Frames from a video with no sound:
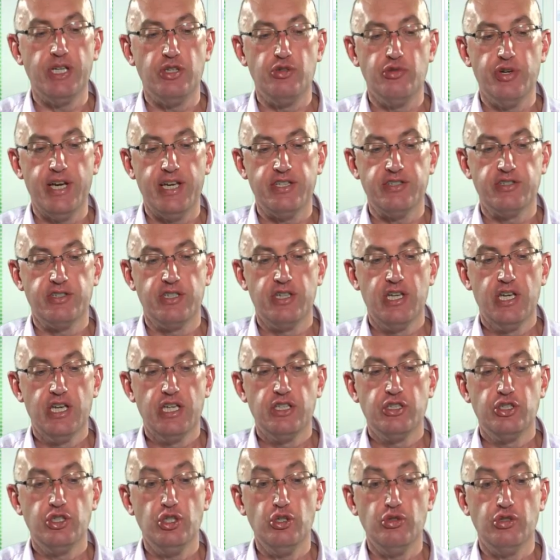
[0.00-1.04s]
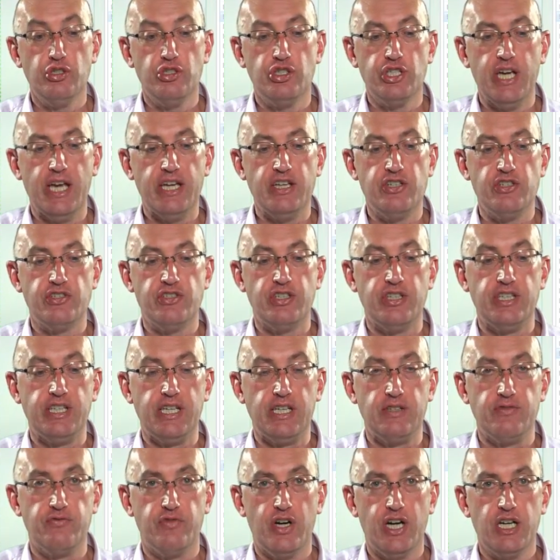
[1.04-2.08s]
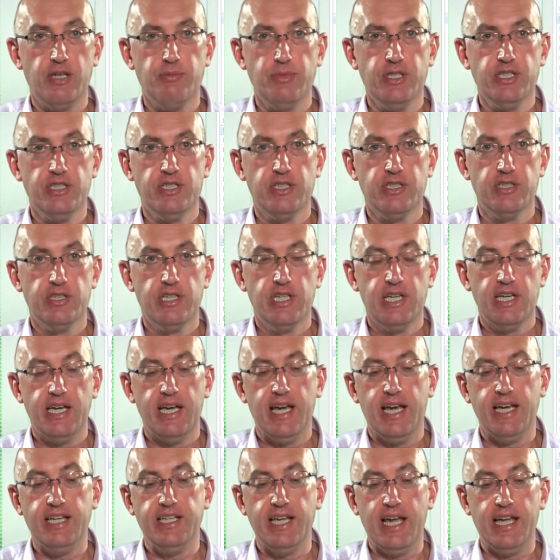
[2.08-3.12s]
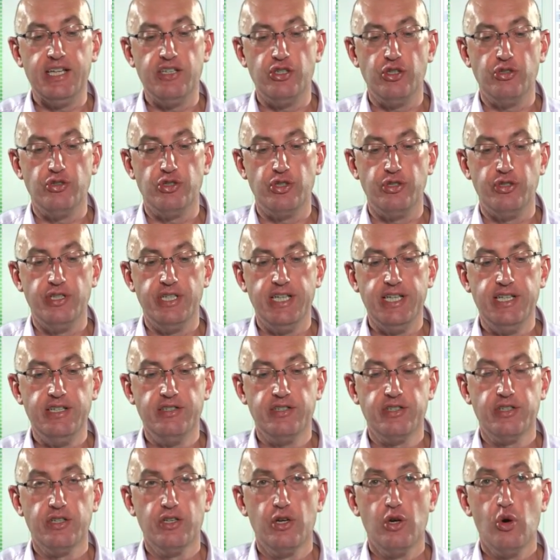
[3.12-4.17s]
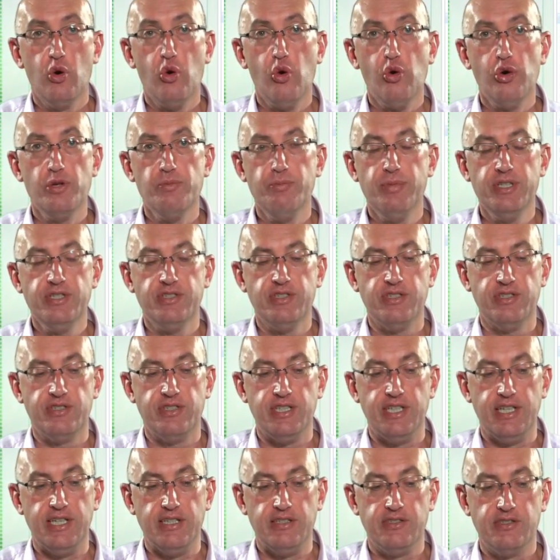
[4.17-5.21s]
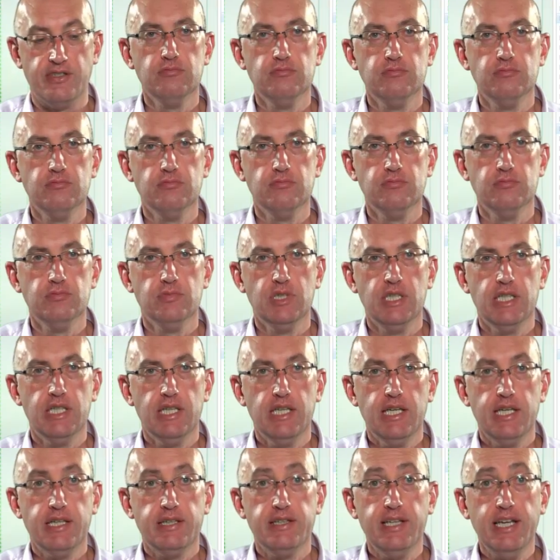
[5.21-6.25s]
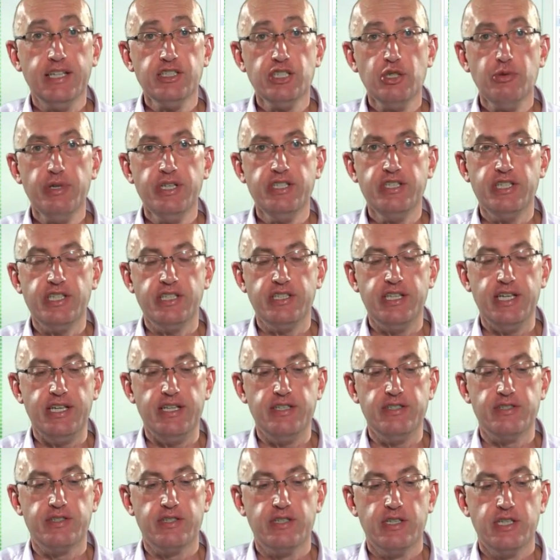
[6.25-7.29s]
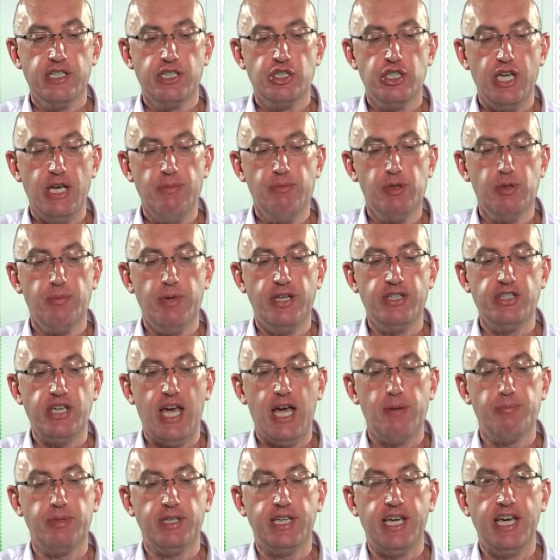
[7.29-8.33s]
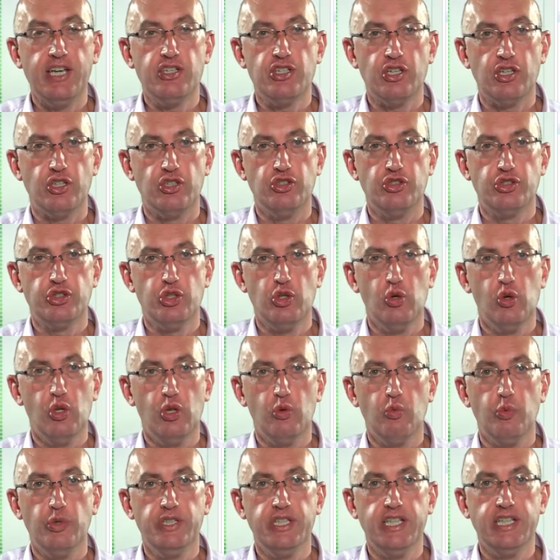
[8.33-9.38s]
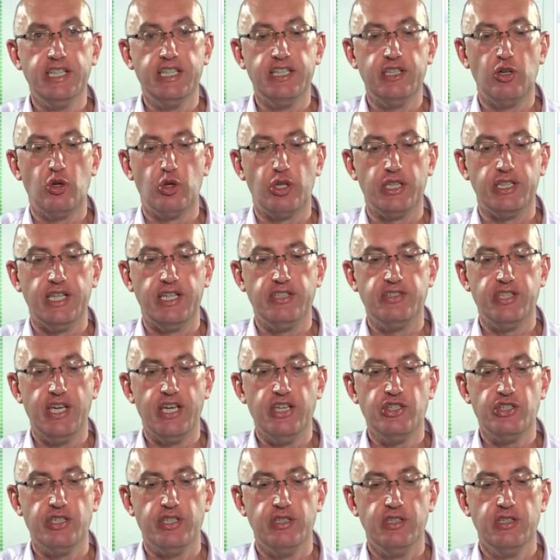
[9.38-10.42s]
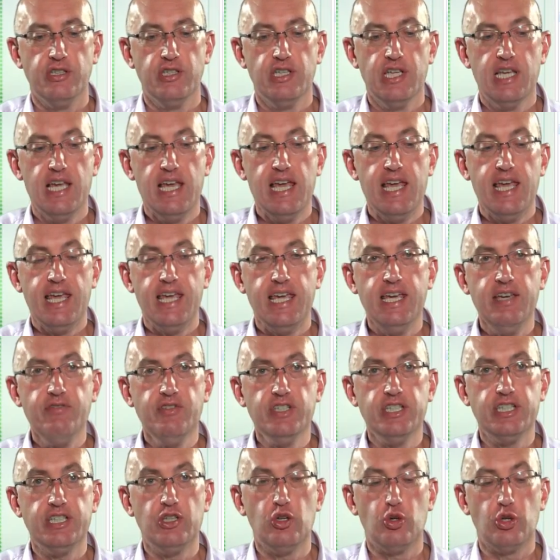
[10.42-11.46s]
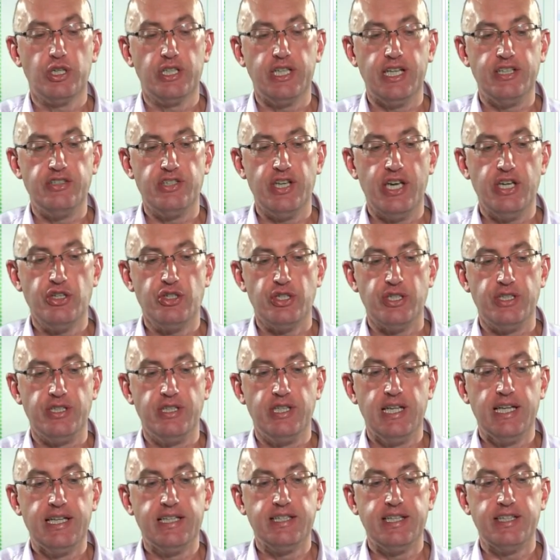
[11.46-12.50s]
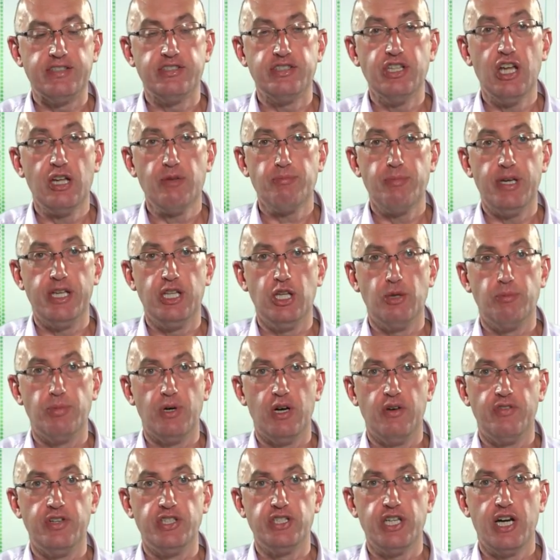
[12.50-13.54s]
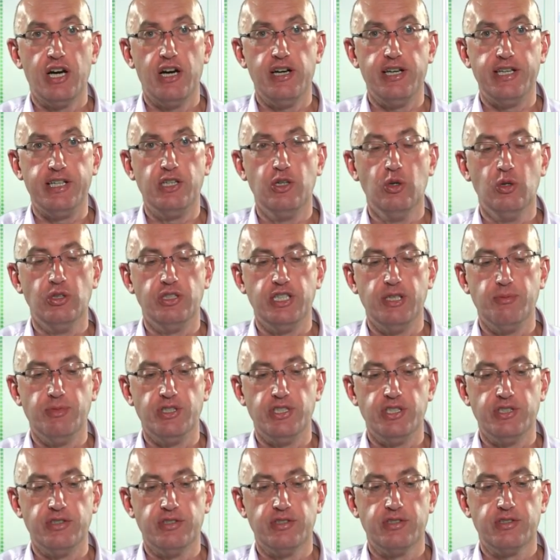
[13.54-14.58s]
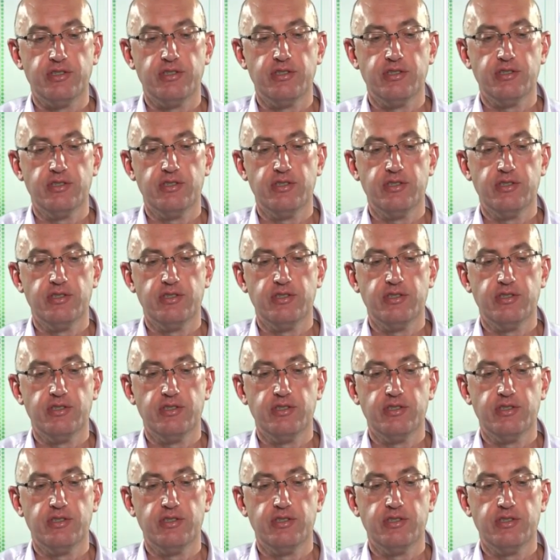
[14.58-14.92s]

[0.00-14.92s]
addressed due to changes in the environment, in end-user needs, or in business needs. That's how easy it is to implement application control within an organization, even an organization that's not made up of entirely gold images.